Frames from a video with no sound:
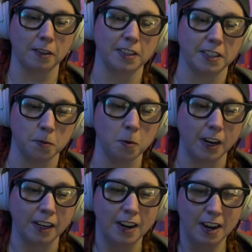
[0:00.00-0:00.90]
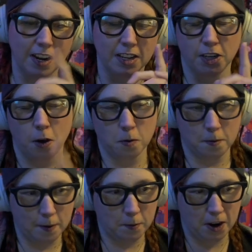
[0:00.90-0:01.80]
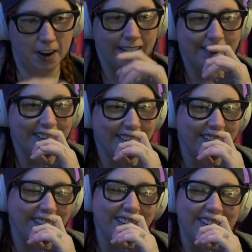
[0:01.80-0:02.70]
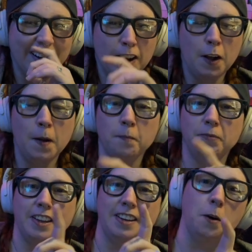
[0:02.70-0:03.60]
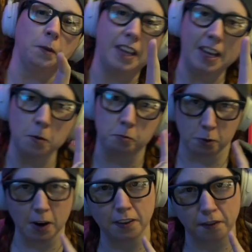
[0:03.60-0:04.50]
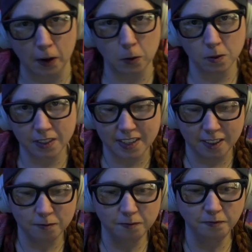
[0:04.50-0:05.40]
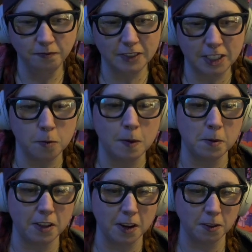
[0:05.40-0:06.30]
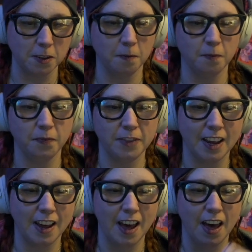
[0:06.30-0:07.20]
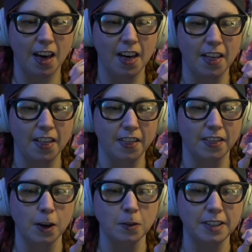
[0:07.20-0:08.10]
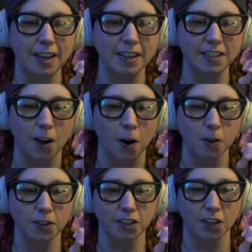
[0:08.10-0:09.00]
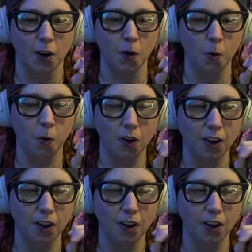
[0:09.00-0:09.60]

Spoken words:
this morning. Do y'all remember the Nokia brick phones? You remember those? Those things are so